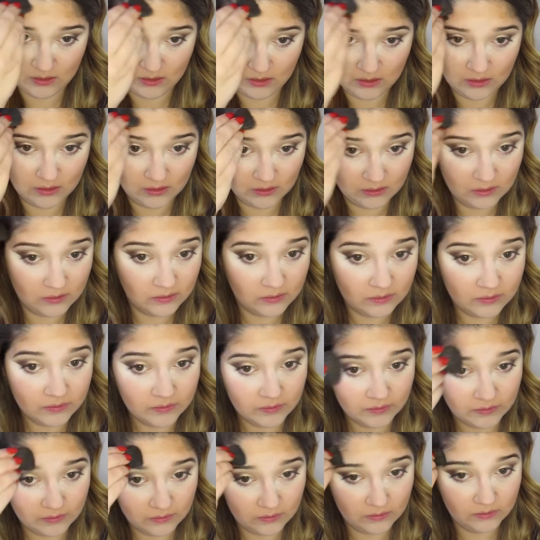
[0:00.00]
You can
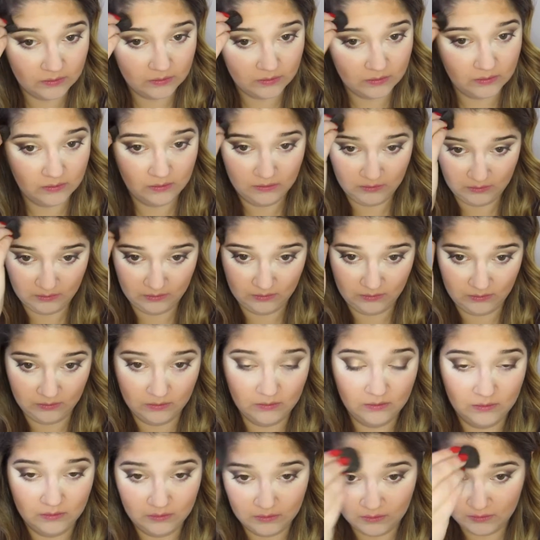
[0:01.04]
also apply fake tanner
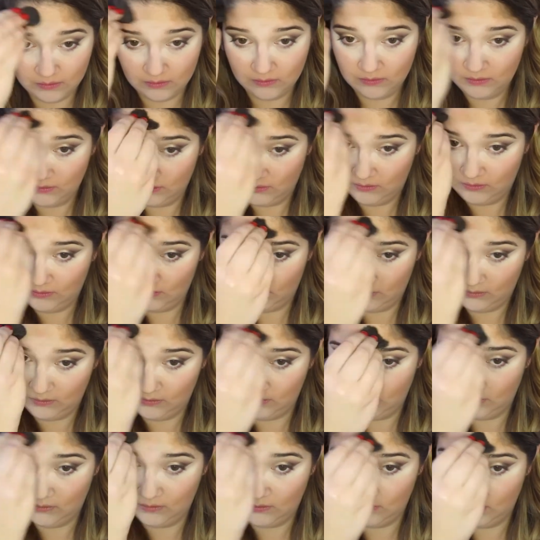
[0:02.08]
all over your body
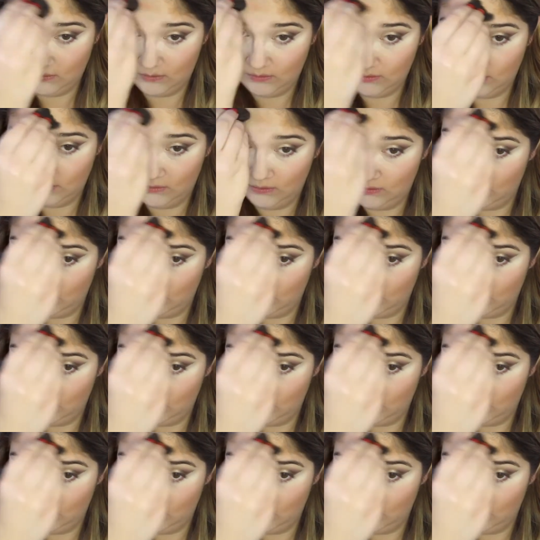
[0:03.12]
to help